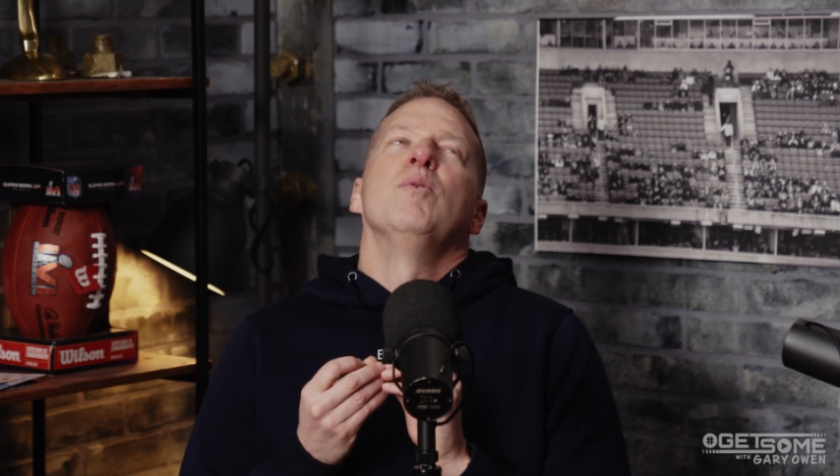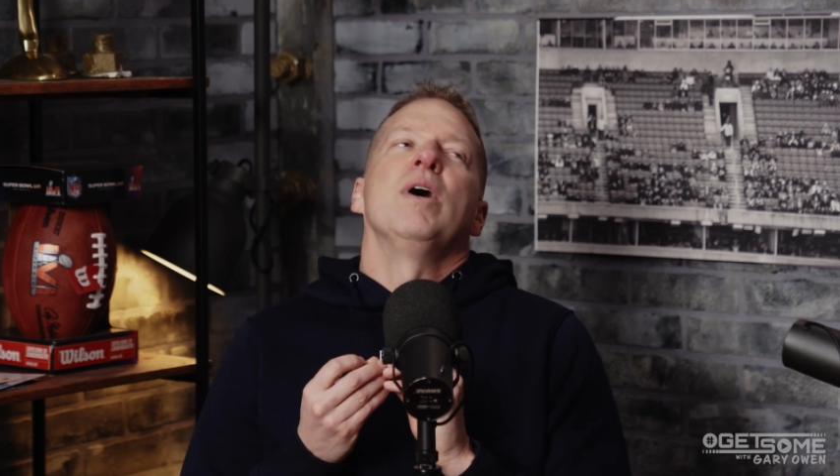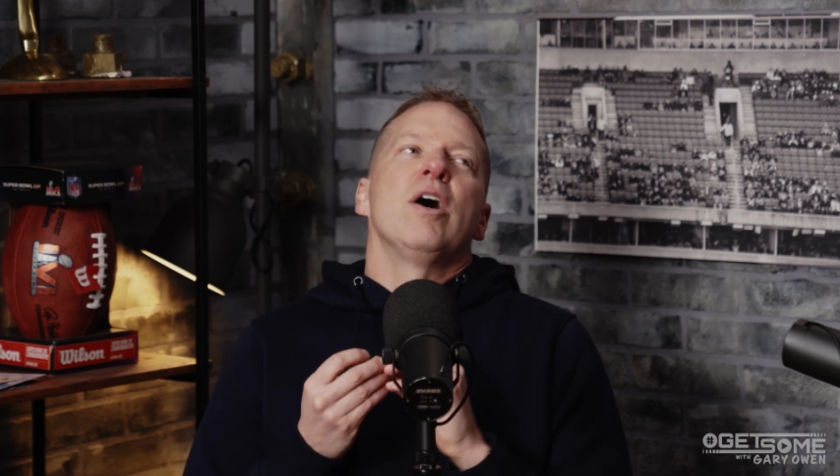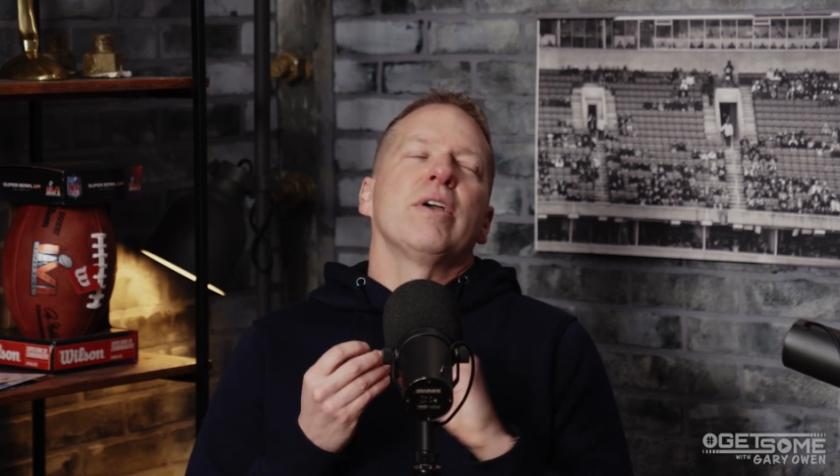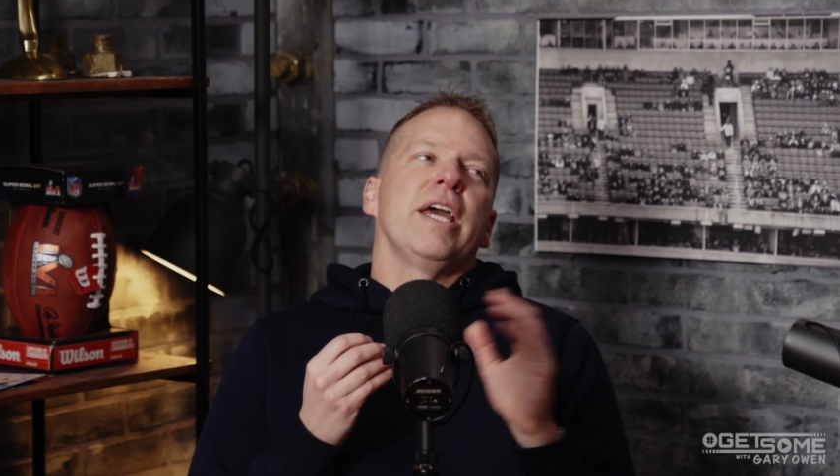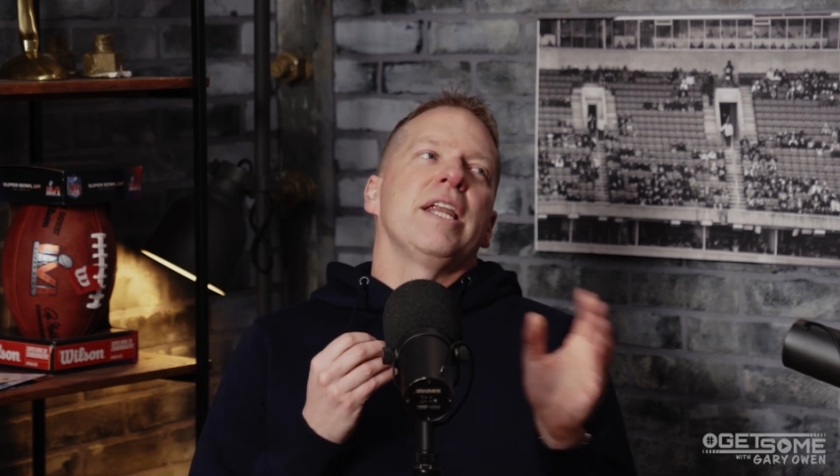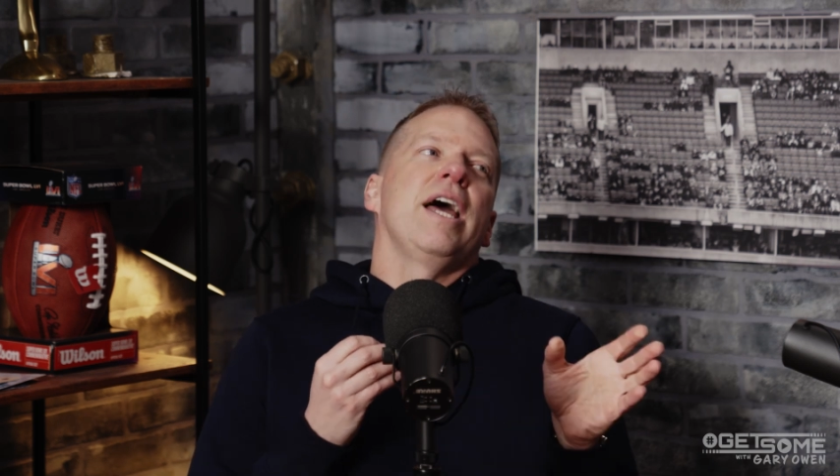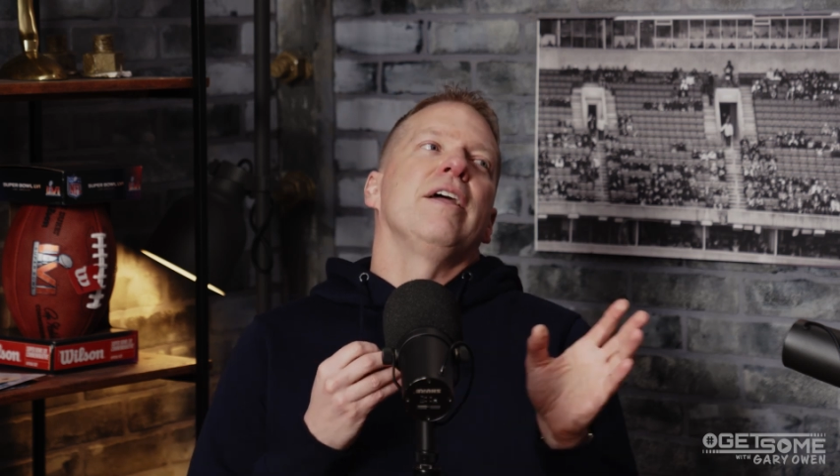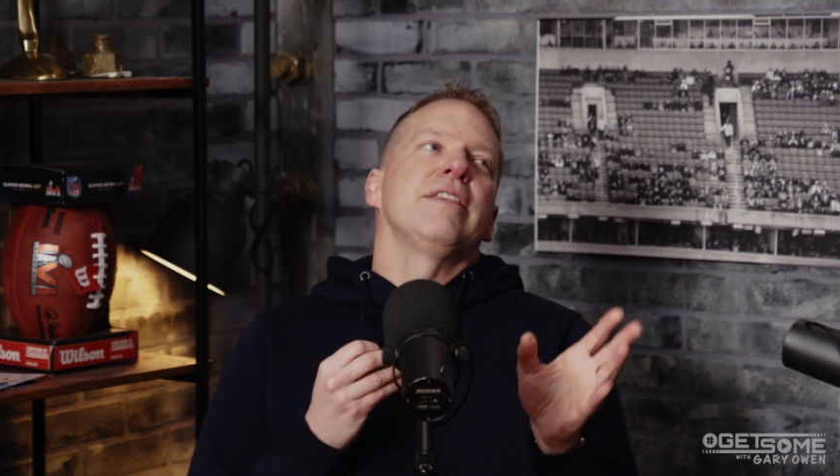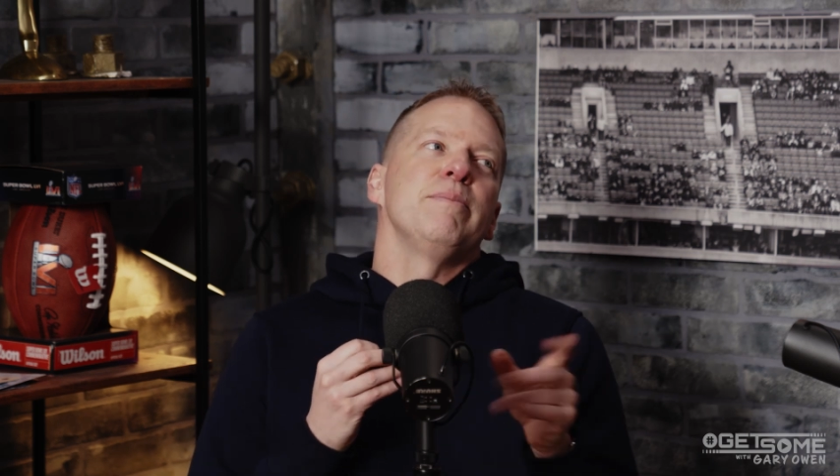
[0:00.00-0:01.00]
What? Okay, in
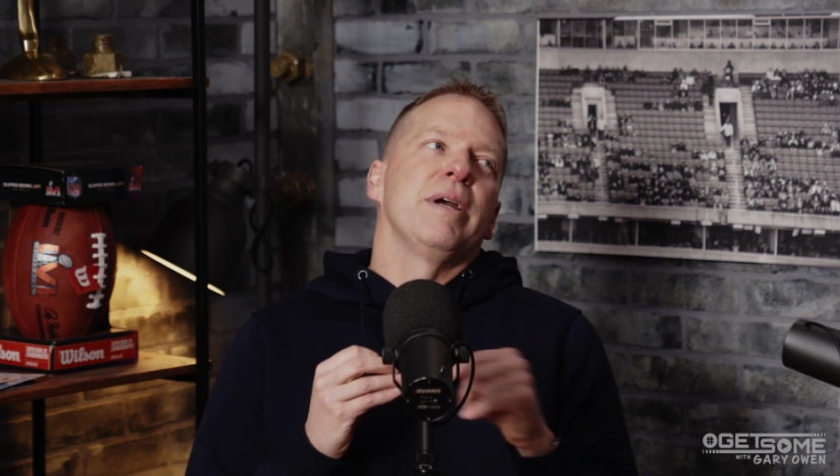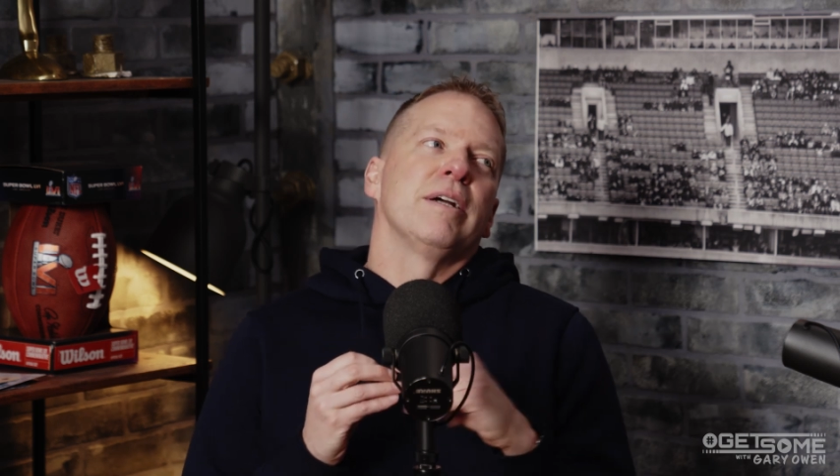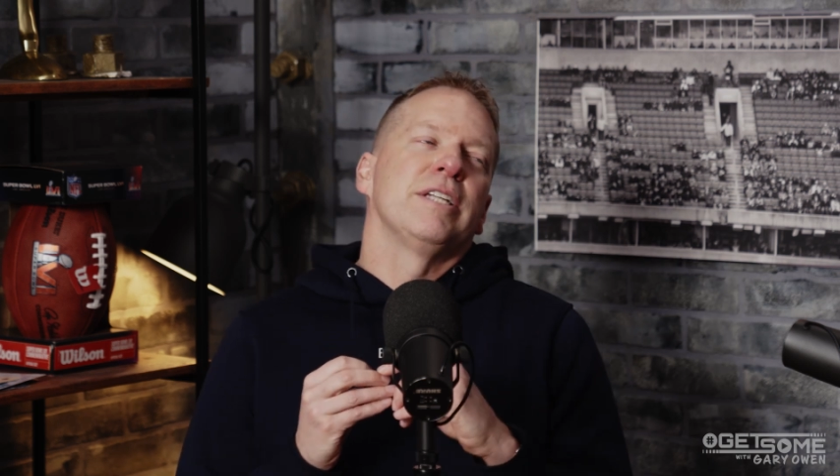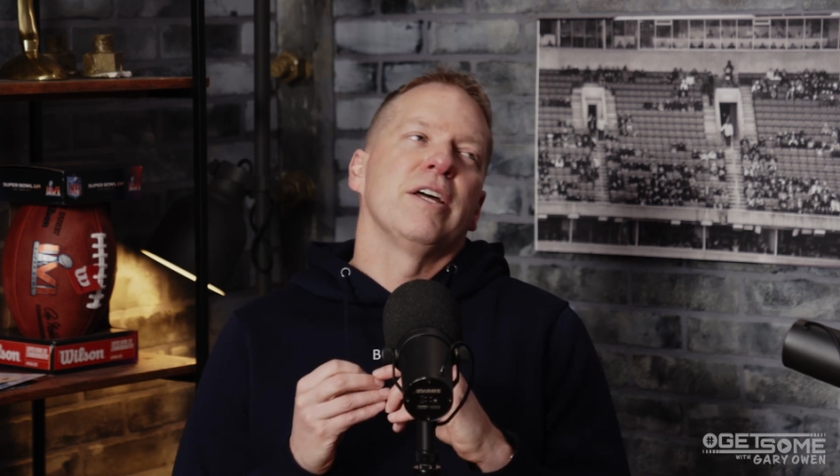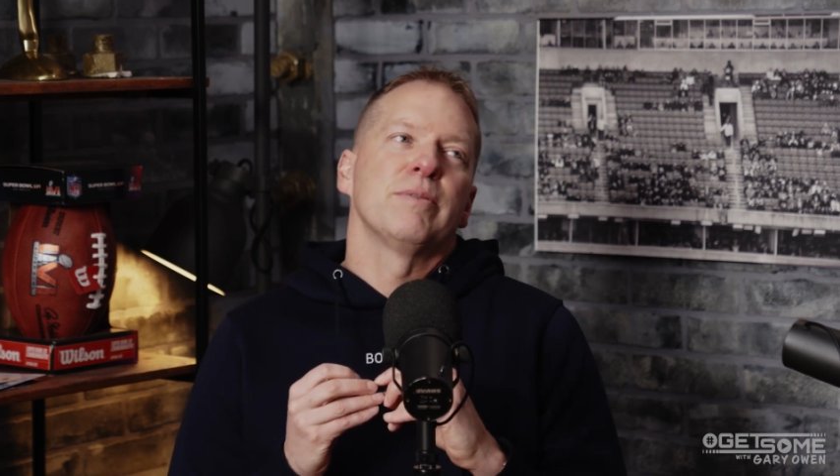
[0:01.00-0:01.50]
a healthy marriage,